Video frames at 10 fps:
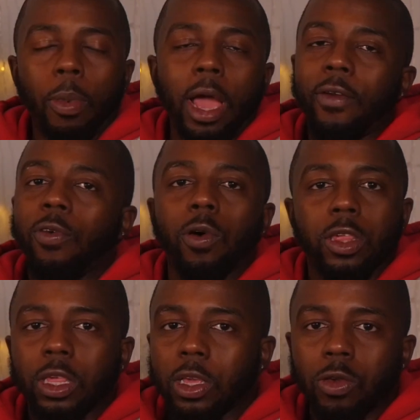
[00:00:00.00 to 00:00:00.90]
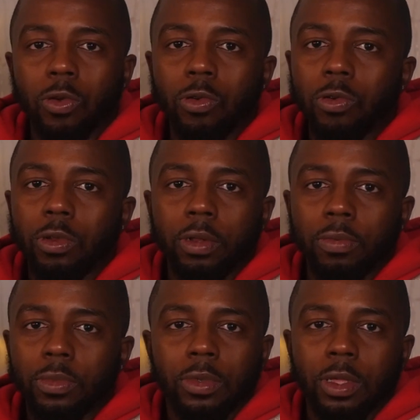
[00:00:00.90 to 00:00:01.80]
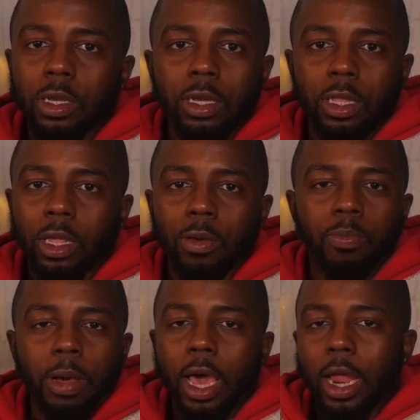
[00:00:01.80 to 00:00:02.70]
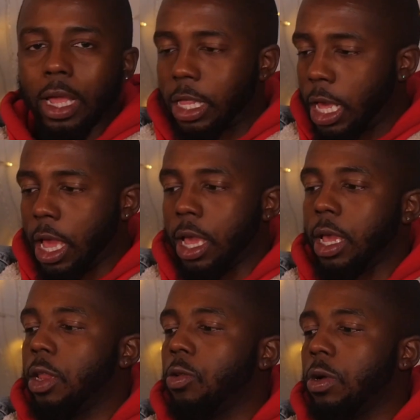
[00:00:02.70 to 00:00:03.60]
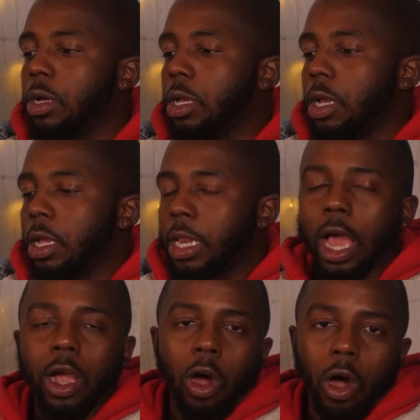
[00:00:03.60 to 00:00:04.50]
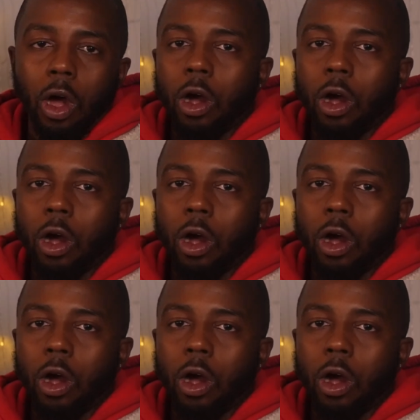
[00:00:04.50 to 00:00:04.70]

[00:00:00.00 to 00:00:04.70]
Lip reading: Nobody forcing you to buy that chain or that